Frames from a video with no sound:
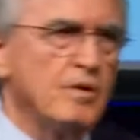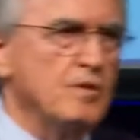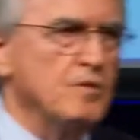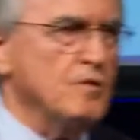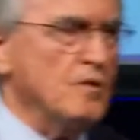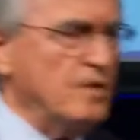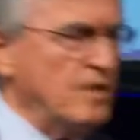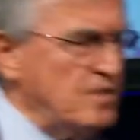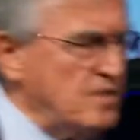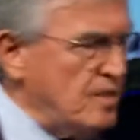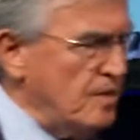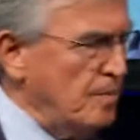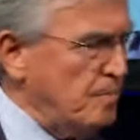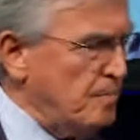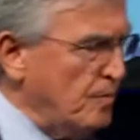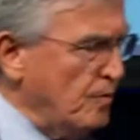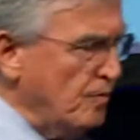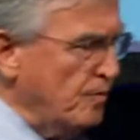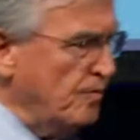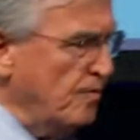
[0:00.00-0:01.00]
So that's the
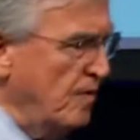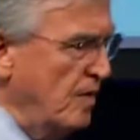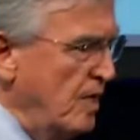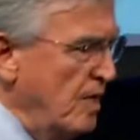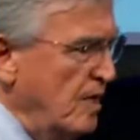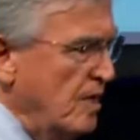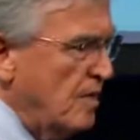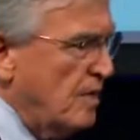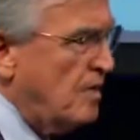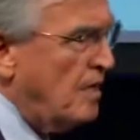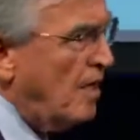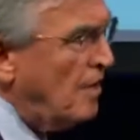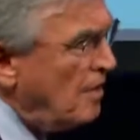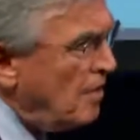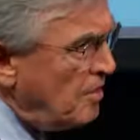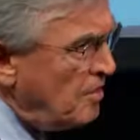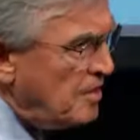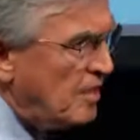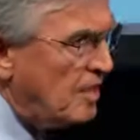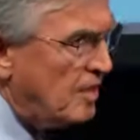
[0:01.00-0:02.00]
proof. The
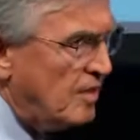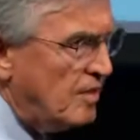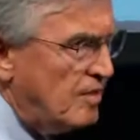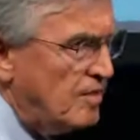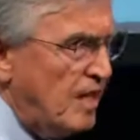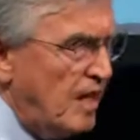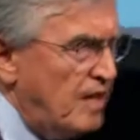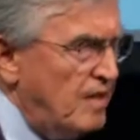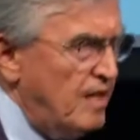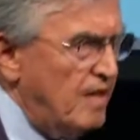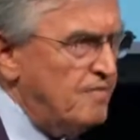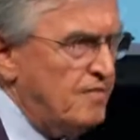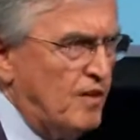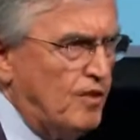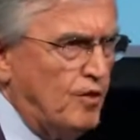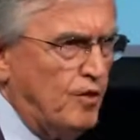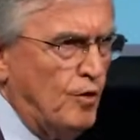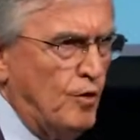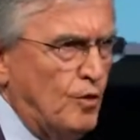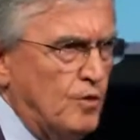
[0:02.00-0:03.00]
other thing they never
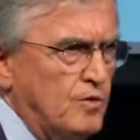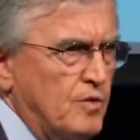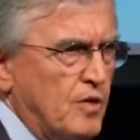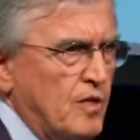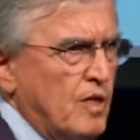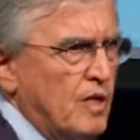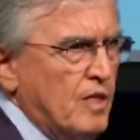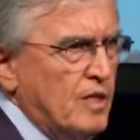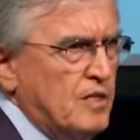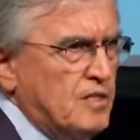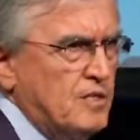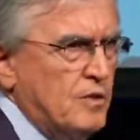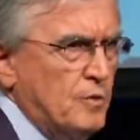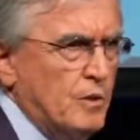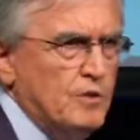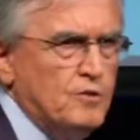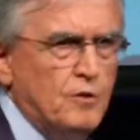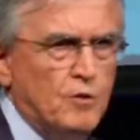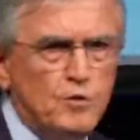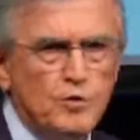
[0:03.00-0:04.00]
thought is they
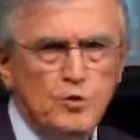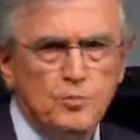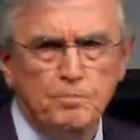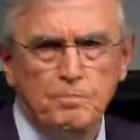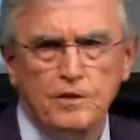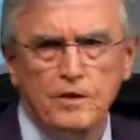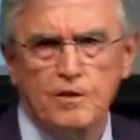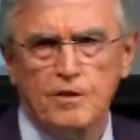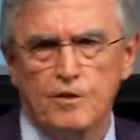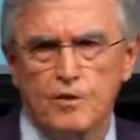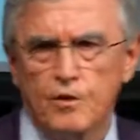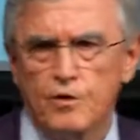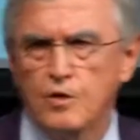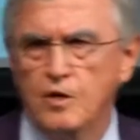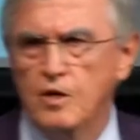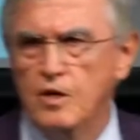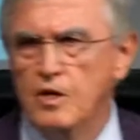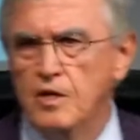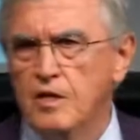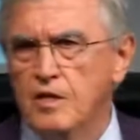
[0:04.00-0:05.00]
were so superior
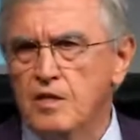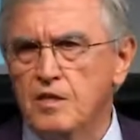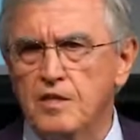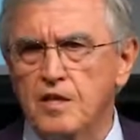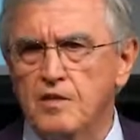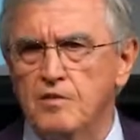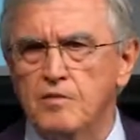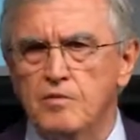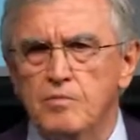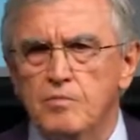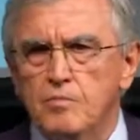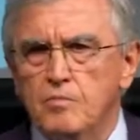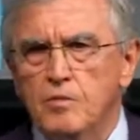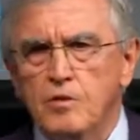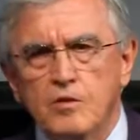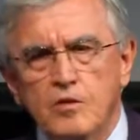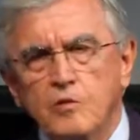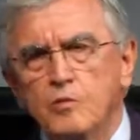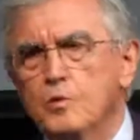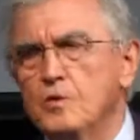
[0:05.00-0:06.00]
that
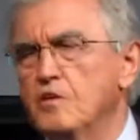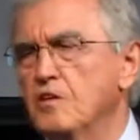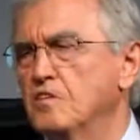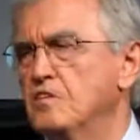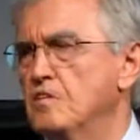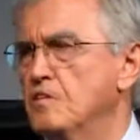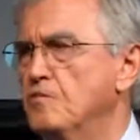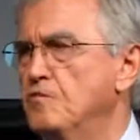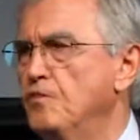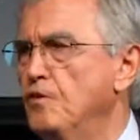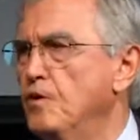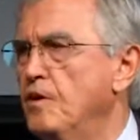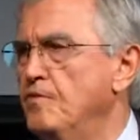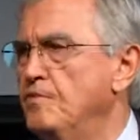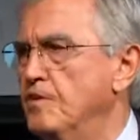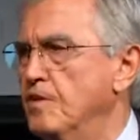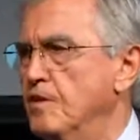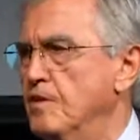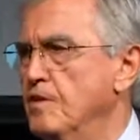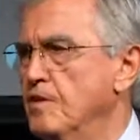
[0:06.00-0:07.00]
they would exist
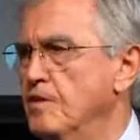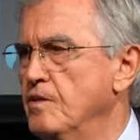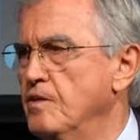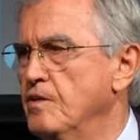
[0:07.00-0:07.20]
forever.